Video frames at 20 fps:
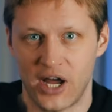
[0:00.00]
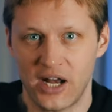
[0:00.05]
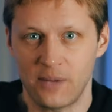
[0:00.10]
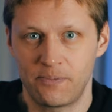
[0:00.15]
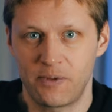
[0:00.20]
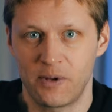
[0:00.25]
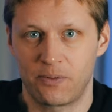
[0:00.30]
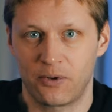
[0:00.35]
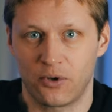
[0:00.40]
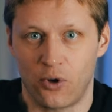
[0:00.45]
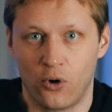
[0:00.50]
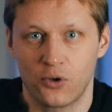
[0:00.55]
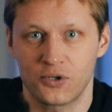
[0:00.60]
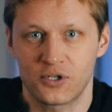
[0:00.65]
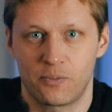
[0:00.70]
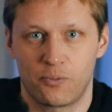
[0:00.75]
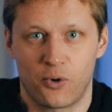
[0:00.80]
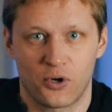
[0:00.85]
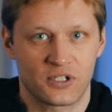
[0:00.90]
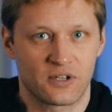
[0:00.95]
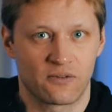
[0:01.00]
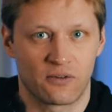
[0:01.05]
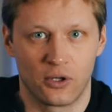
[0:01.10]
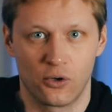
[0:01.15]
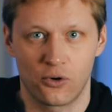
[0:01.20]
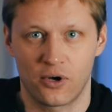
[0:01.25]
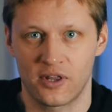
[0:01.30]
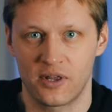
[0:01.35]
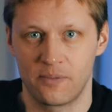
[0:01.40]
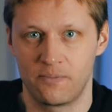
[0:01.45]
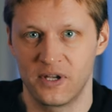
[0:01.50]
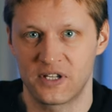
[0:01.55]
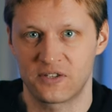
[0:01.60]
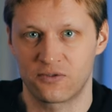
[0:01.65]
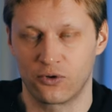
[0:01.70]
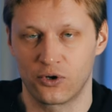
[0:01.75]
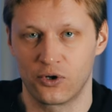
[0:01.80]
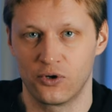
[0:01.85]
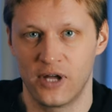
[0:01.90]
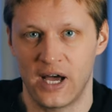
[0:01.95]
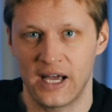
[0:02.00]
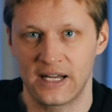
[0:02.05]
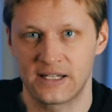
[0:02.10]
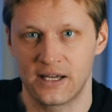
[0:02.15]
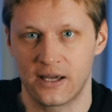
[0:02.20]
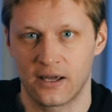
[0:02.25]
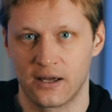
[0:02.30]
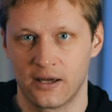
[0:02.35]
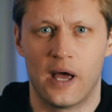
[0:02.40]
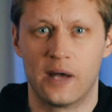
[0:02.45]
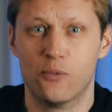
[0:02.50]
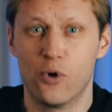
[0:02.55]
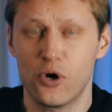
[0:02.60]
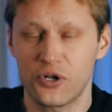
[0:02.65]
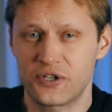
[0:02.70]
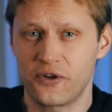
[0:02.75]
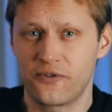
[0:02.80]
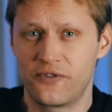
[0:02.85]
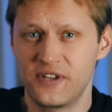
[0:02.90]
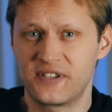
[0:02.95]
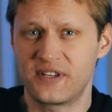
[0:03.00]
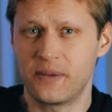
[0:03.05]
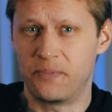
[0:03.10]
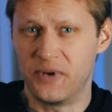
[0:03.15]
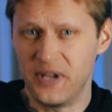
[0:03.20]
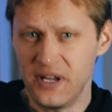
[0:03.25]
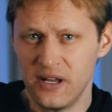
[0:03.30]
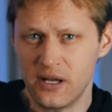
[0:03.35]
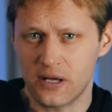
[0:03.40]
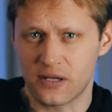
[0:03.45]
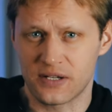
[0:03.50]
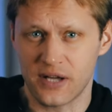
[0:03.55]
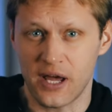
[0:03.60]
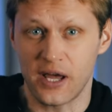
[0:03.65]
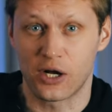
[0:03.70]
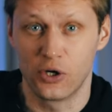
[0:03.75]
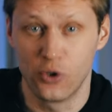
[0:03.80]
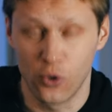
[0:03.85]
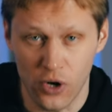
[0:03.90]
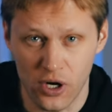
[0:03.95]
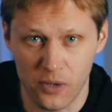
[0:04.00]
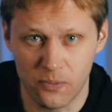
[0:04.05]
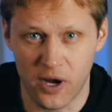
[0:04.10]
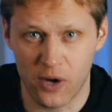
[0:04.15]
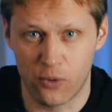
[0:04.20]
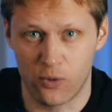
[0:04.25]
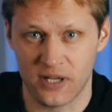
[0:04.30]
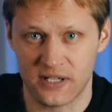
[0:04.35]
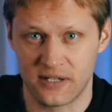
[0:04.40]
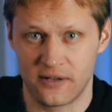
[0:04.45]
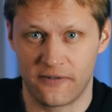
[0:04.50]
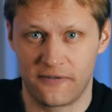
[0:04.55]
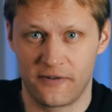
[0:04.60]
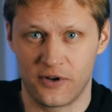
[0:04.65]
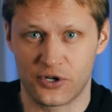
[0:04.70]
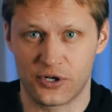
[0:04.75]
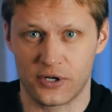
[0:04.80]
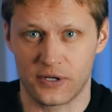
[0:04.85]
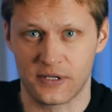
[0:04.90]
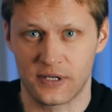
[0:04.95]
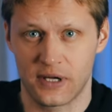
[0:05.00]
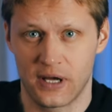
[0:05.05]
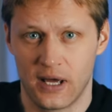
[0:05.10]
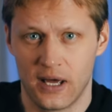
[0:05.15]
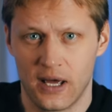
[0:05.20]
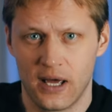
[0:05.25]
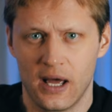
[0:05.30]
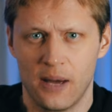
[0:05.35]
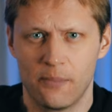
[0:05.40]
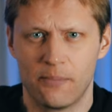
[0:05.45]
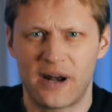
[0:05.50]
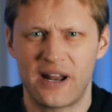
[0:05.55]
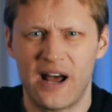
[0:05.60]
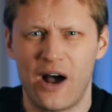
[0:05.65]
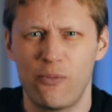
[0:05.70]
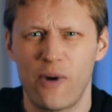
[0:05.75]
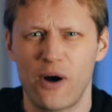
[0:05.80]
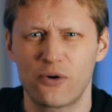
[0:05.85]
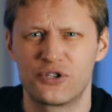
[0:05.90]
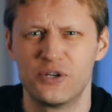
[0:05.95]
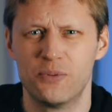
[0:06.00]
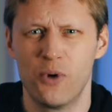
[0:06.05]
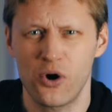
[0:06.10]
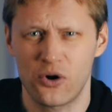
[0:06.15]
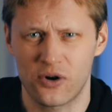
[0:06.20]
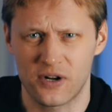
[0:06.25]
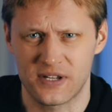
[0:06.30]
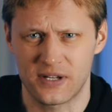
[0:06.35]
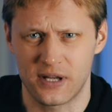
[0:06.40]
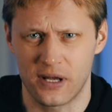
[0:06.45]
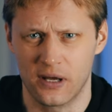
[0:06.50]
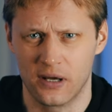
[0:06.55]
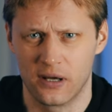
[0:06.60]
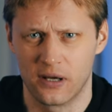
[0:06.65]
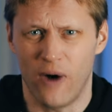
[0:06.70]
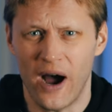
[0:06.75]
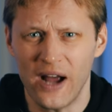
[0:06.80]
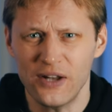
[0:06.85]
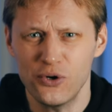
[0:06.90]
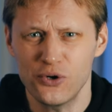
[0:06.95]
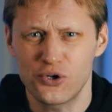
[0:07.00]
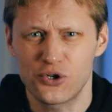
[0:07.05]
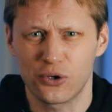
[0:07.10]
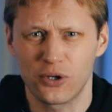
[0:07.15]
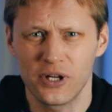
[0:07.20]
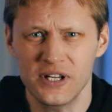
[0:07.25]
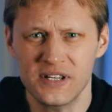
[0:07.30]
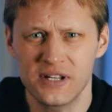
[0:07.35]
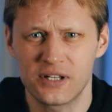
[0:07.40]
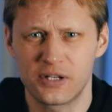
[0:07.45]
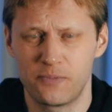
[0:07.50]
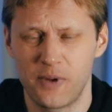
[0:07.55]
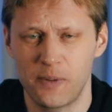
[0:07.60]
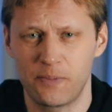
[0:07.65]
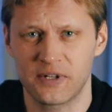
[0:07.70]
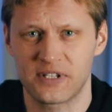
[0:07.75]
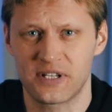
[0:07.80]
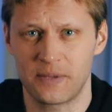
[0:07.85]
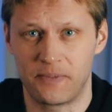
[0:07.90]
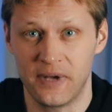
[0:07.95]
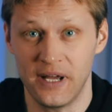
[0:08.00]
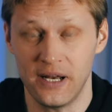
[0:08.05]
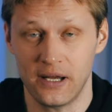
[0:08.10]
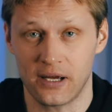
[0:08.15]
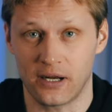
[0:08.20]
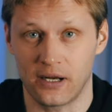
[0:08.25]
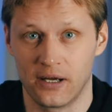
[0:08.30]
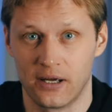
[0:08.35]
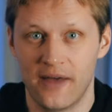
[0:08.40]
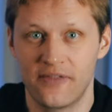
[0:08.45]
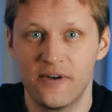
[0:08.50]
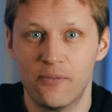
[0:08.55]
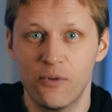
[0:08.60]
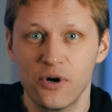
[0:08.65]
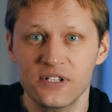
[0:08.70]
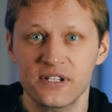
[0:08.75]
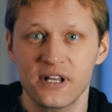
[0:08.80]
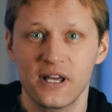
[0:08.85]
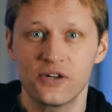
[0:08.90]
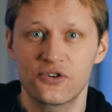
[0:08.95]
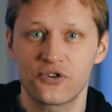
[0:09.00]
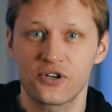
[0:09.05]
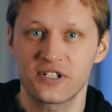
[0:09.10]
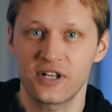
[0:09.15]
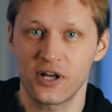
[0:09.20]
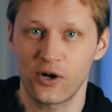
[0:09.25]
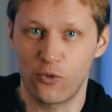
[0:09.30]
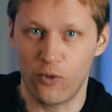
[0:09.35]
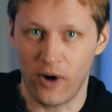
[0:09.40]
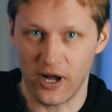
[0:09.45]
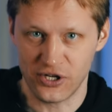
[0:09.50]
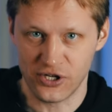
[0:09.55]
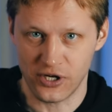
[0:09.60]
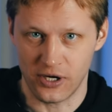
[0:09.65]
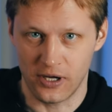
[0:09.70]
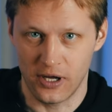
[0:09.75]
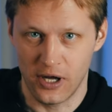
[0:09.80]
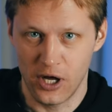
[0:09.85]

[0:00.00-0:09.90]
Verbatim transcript: China people also positively look at the peaceful uniting, and most of these opinions are ignored by Western officials. But how about democracy? Why don't you listen to people's opinion? And the most interesting question,